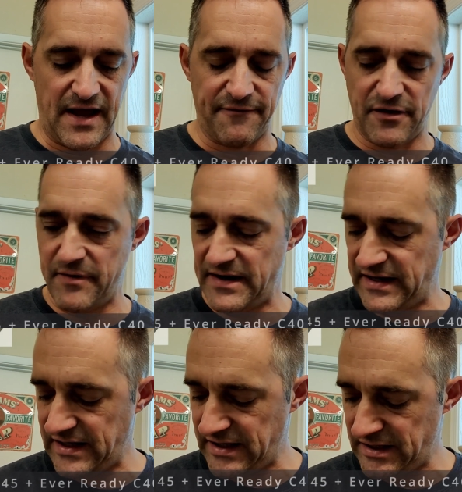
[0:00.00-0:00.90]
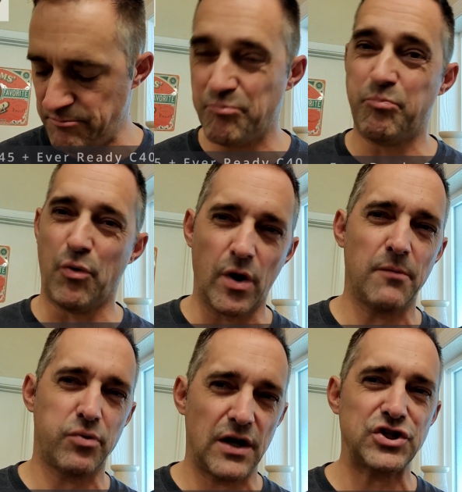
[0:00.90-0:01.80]
ever ready boar
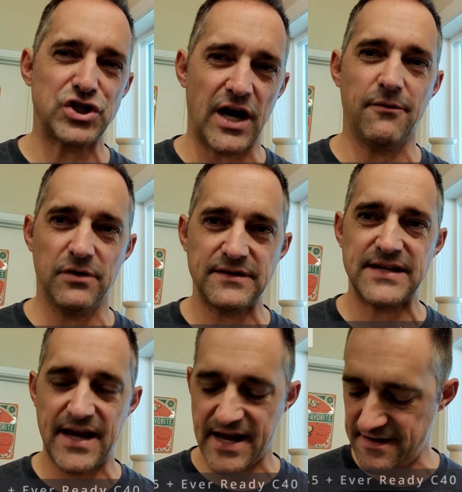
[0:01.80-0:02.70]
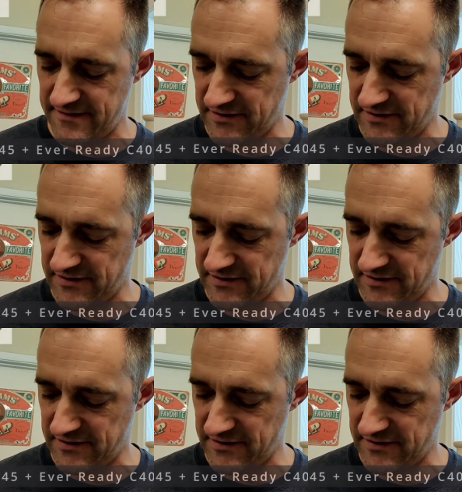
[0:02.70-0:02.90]
brush, I would say,